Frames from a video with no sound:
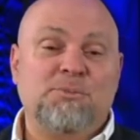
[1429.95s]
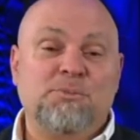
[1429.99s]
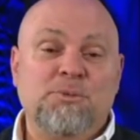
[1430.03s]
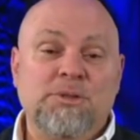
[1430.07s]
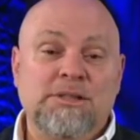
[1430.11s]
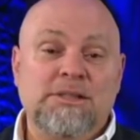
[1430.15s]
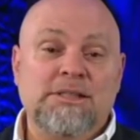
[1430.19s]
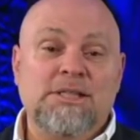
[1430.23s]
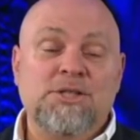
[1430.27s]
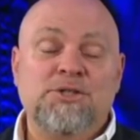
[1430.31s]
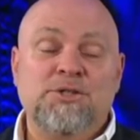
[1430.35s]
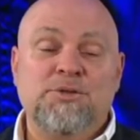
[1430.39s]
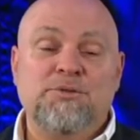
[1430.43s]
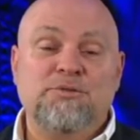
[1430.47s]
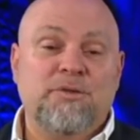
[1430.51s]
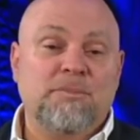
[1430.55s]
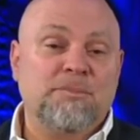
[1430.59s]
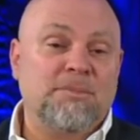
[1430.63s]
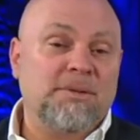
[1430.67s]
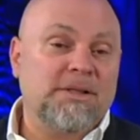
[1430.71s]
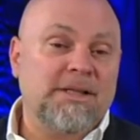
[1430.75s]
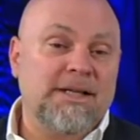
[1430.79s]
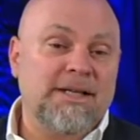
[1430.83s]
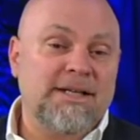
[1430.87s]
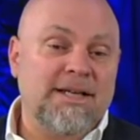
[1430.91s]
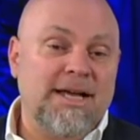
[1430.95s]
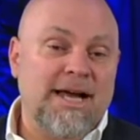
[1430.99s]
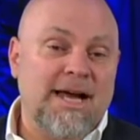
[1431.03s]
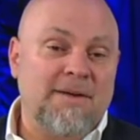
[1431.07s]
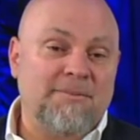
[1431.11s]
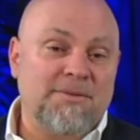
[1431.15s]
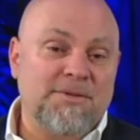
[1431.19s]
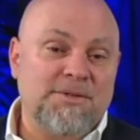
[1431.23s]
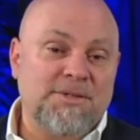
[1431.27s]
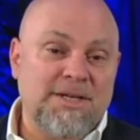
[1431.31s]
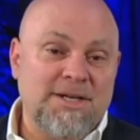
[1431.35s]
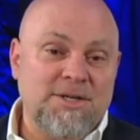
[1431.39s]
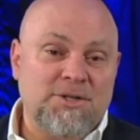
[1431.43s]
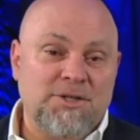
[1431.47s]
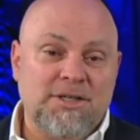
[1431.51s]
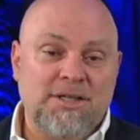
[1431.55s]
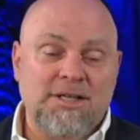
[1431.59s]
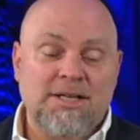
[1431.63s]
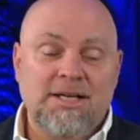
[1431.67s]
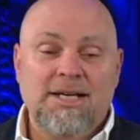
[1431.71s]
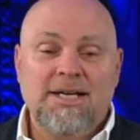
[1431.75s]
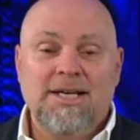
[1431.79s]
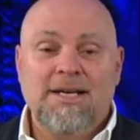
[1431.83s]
religion from polite conversation.